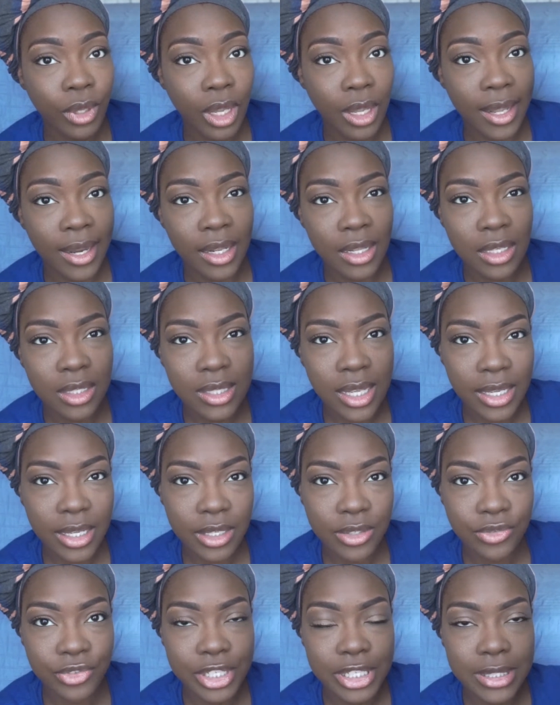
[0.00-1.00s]
And it looks like
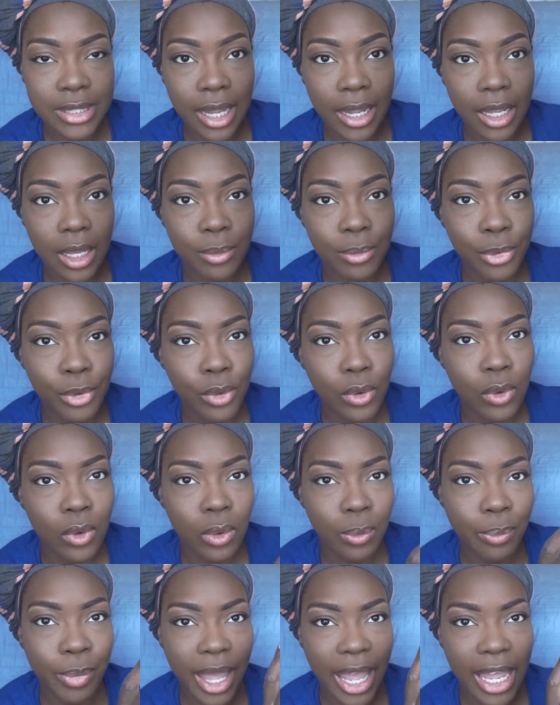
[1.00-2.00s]
it's
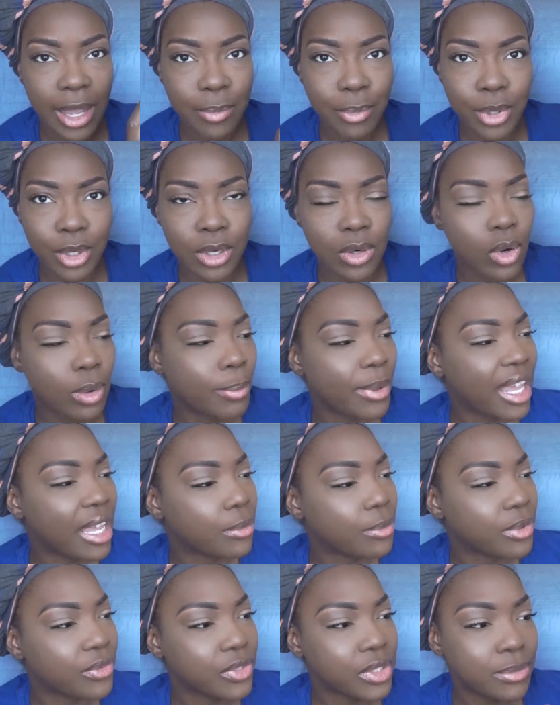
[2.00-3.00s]
recyclable paper or
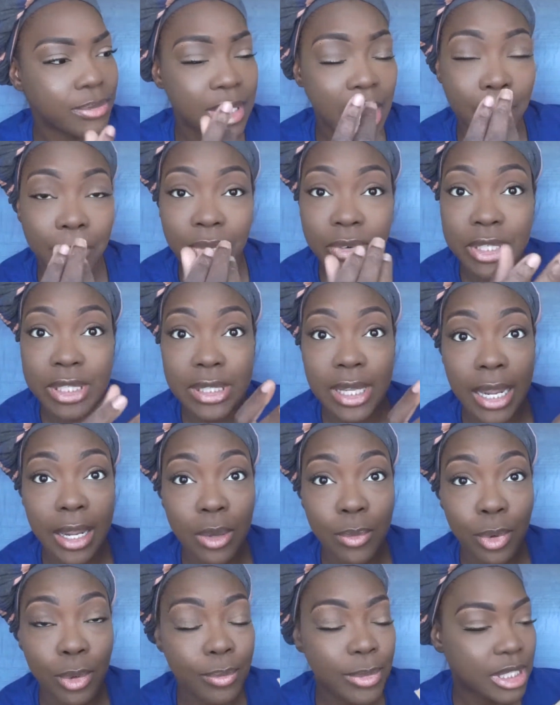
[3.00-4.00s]
made with some type of
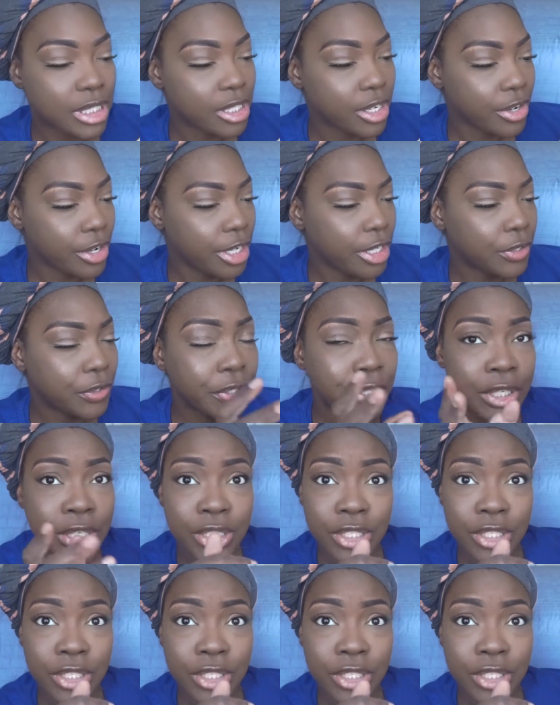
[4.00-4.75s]
recyclable material.